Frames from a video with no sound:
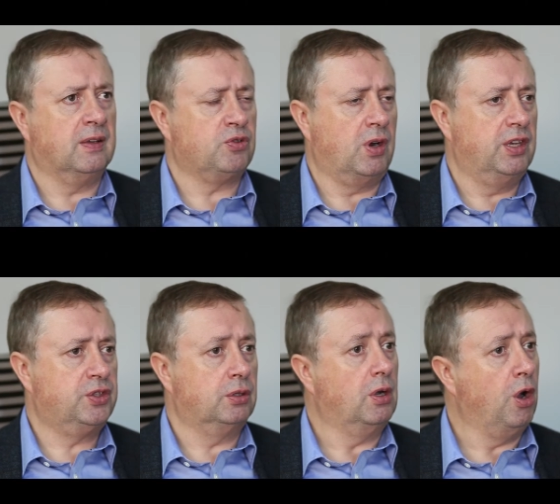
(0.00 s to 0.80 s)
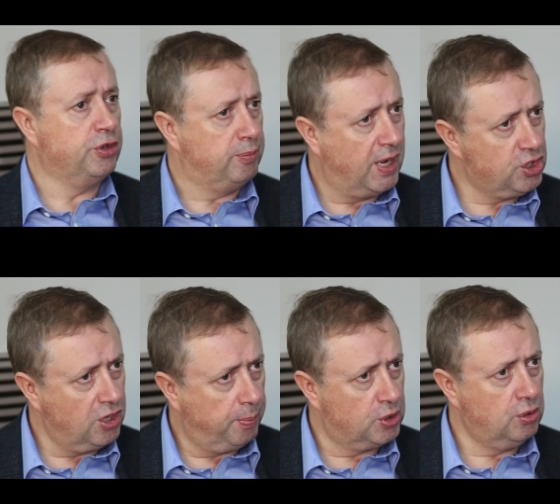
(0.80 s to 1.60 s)
gives rise to
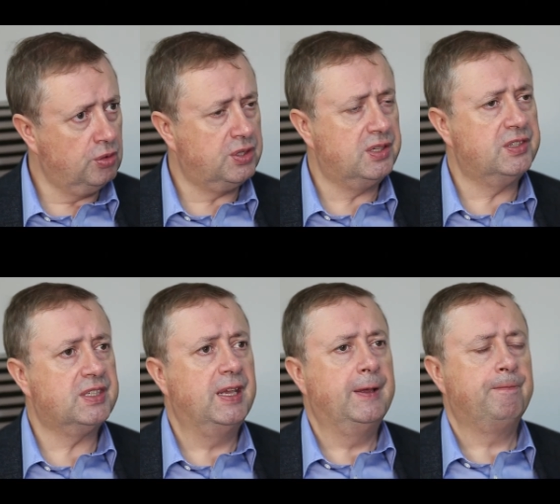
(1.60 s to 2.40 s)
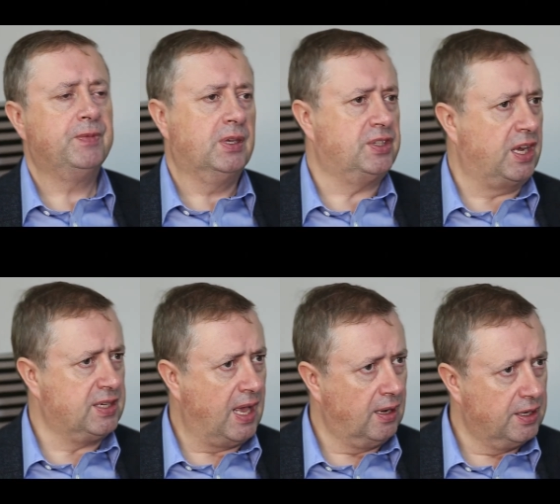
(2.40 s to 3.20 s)
automation opportunities,
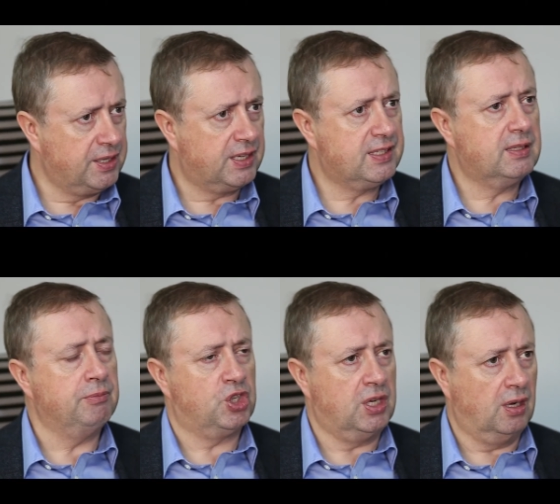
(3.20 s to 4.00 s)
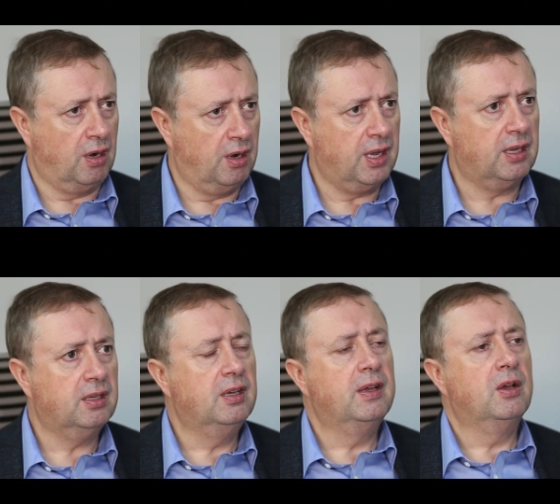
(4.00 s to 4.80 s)
data analytics, machine learning.
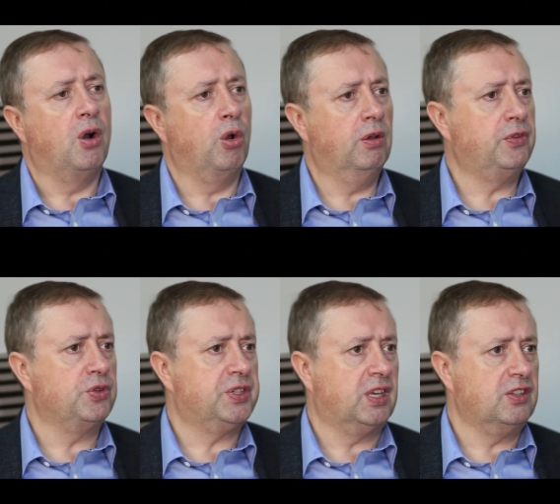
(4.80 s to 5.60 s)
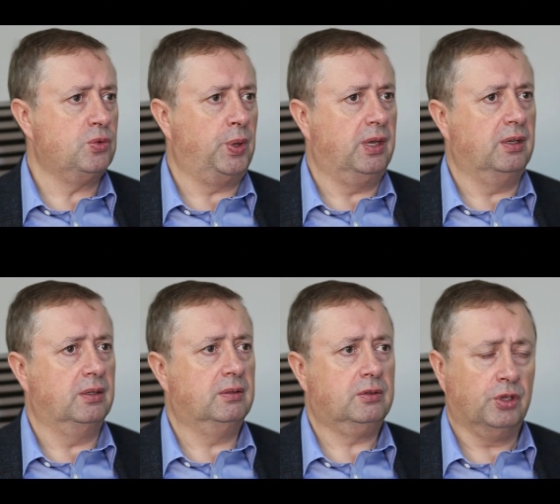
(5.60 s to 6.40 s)
All of those things
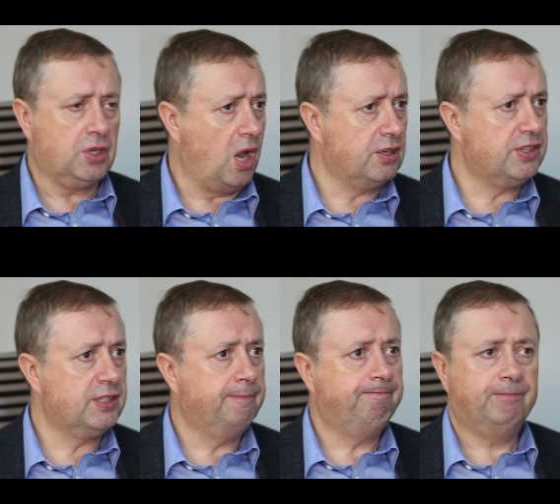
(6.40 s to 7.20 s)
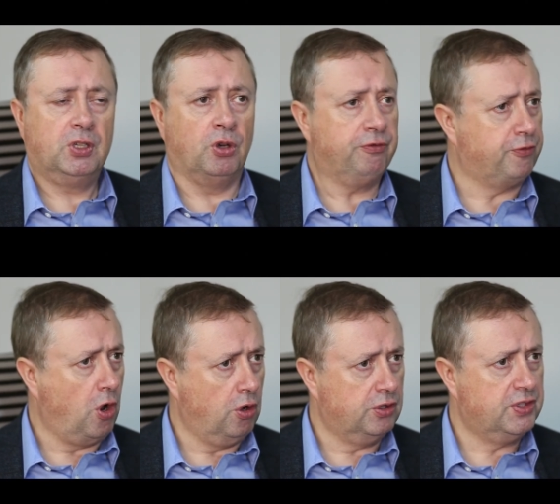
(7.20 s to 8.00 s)
will cut costs, cut
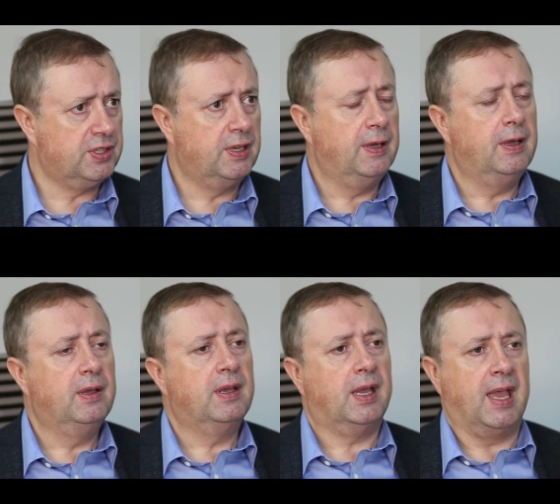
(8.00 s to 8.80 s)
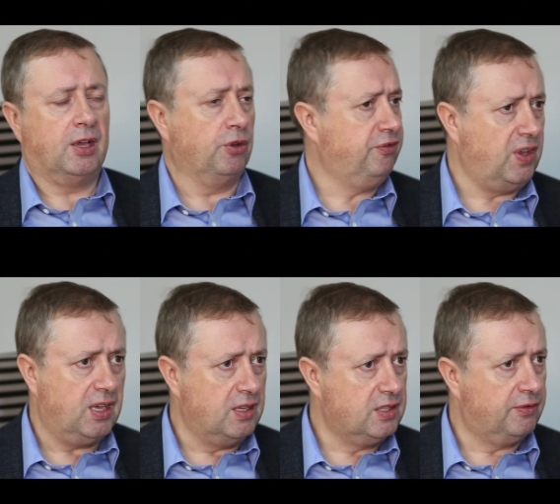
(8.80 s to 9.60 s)
frauds, cut
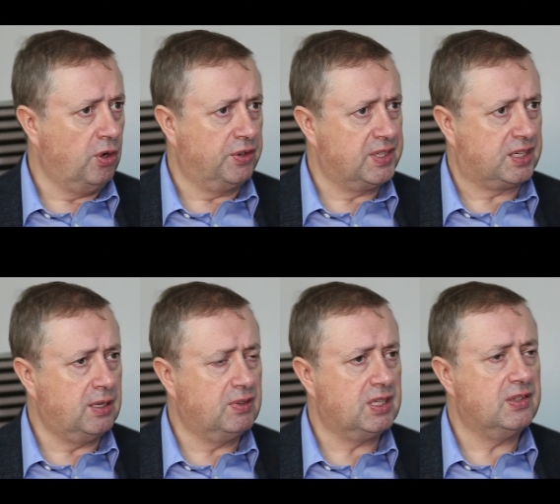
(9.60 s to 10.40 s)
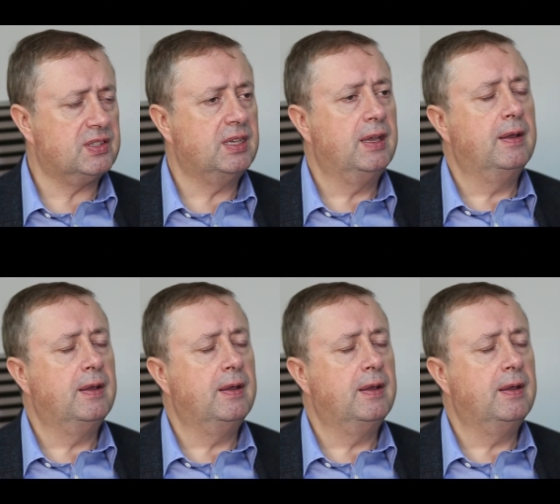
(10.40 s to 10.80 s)
fees for all these activities,